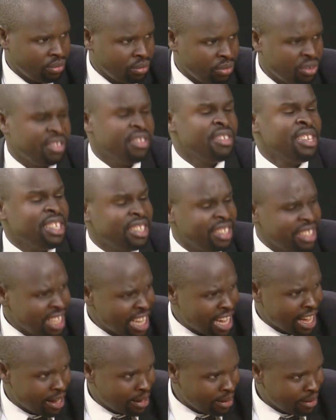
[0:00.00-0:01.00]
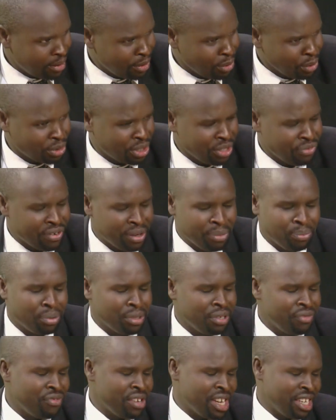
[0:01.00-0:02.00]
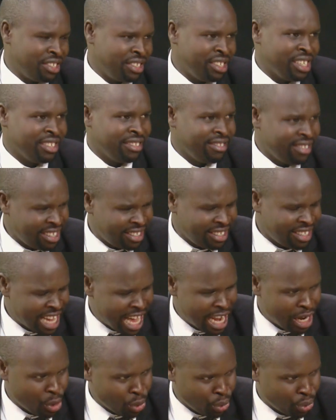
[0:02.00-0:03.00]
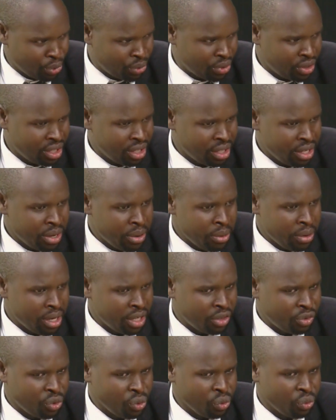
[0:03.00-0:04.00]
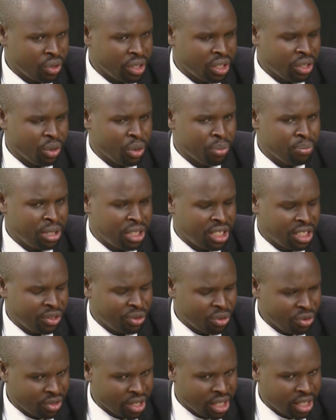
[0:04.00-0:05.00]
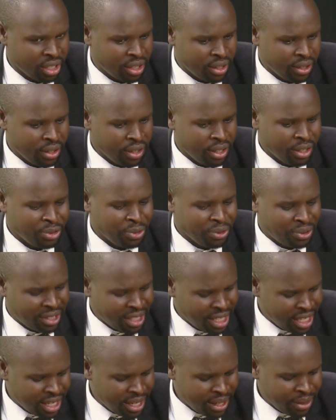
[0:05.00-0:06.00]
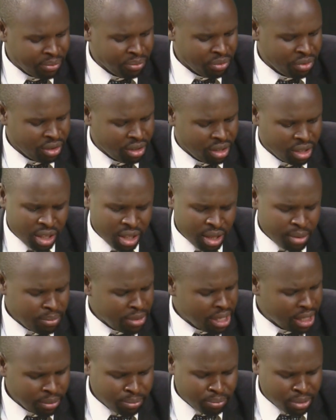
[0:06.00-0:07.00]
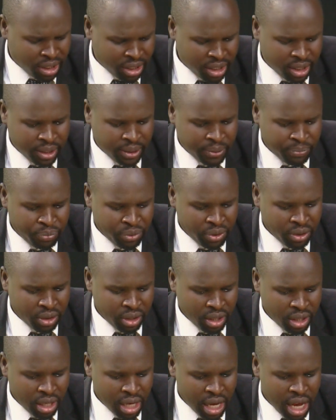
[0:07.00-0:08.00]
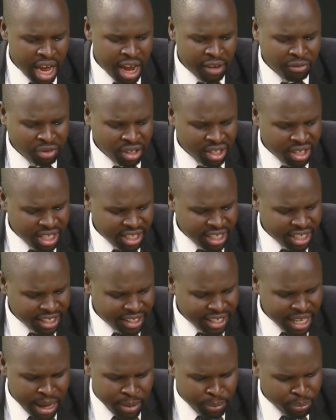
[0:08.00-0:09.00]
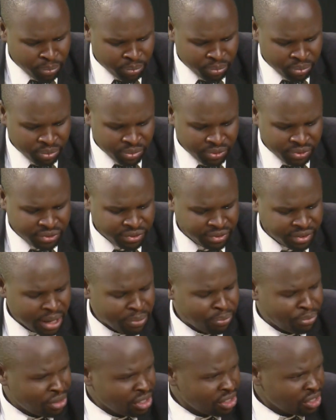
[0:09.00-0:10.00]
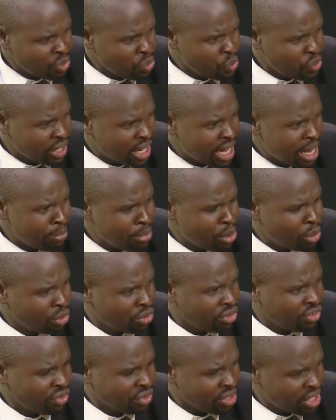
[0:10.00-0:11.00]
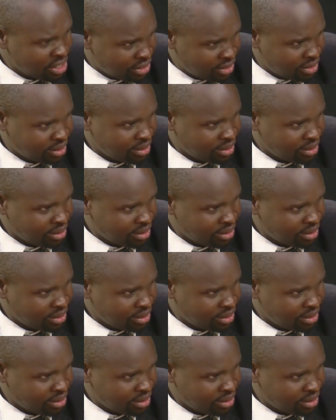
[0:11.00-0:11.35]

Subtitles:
This year, not even previous years, this year alone, children committing suicide. Today, maybe after this exam, some children would come out stressed.